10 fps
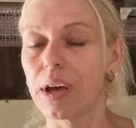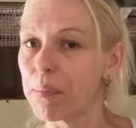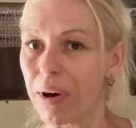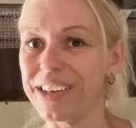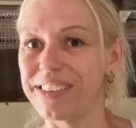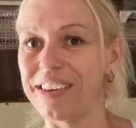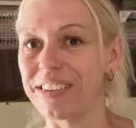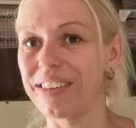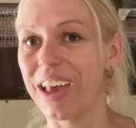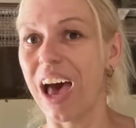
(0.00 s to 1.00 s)
But I
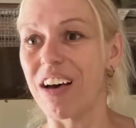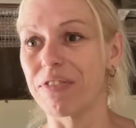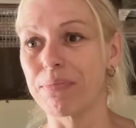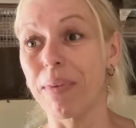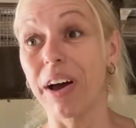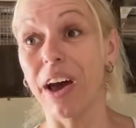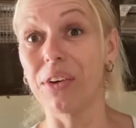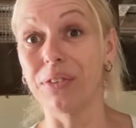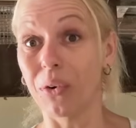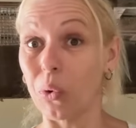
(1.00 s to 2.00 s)
didn't have my
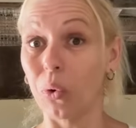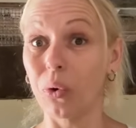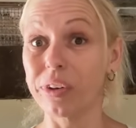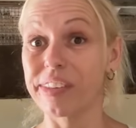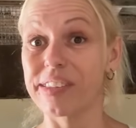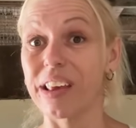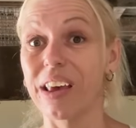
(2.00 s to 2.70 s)
own horse,